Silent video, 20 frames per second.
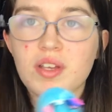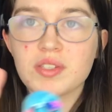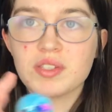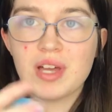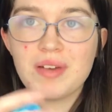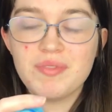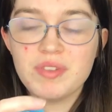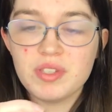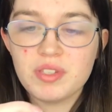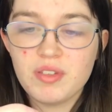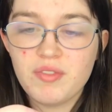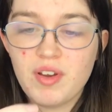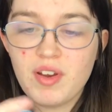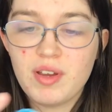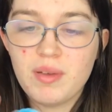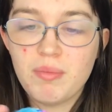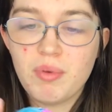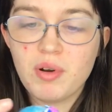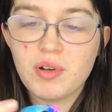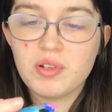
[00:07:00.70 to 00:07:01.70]
is obviously very
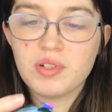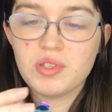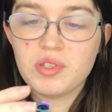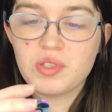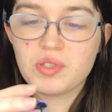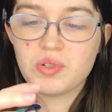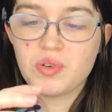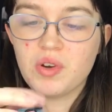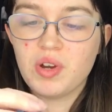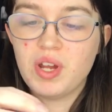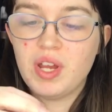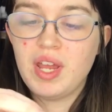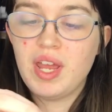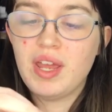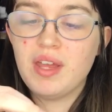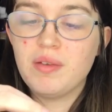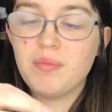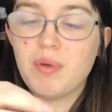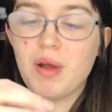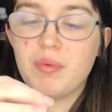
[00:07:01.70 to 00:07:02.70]
important to the story
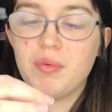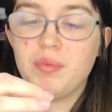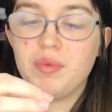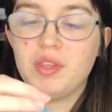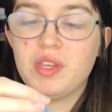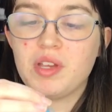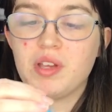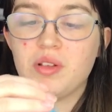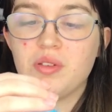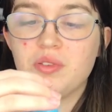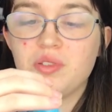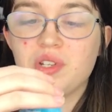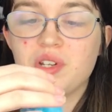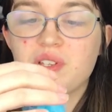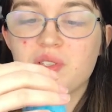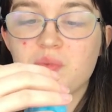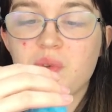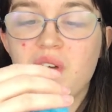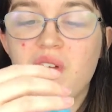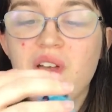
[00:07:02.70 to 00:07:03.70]
and probably the conclusion
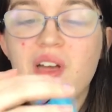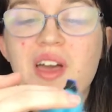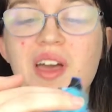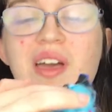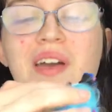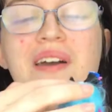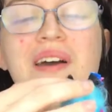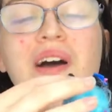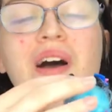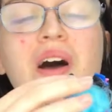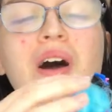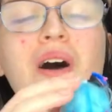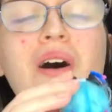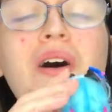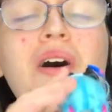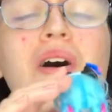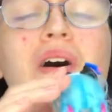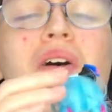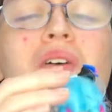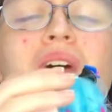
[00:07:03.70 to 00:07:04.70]
as well.
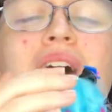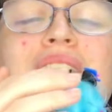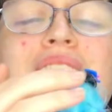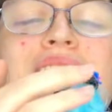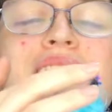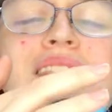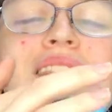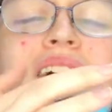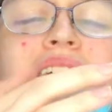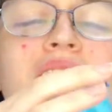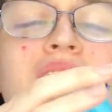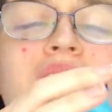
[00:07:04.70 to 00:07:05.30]
Oh, I love